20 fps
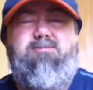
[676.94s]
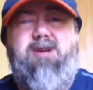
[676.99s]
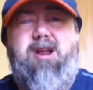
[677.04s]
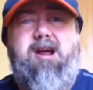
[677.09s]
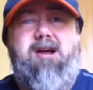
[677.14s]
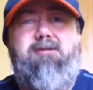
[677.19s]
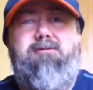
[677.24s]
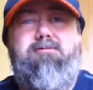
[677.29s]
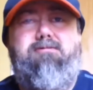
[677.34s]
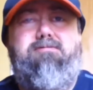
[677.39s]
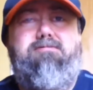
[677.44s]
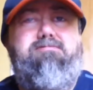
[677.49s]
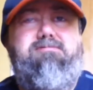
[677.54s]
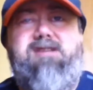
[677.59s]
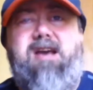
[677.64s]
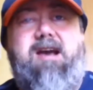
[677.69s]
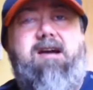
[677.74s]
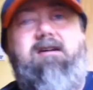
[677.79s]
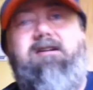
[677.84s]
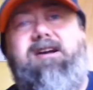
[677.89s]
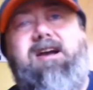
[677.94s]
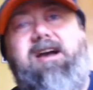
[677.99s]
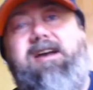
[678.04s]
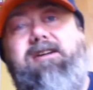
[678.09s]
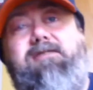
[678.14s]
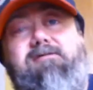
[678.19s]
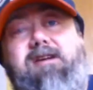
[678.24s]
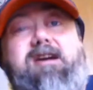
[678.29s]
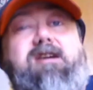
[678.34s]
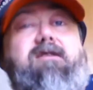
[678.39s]
you know, yeah,
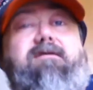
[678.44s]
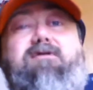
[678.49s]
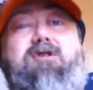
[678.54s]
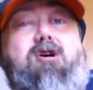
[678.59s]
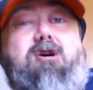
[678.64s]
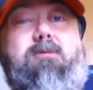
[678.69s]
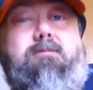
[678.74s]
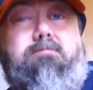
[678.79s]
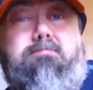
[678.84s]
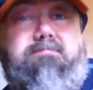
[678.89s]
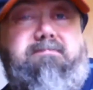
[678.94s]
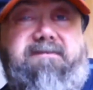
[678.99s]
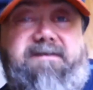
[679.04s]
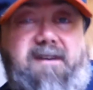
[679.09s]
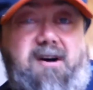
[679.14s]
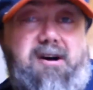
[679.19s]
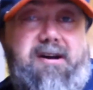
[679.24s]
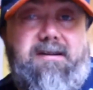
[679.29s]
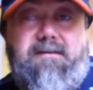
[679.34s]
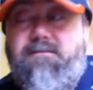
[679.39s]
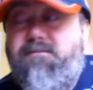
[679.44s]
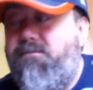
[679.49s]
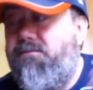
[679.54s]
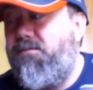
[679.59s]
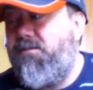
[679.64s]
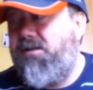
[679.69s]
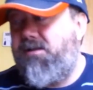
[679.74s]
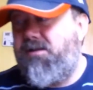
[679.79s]
okay, great, I've got them, fine,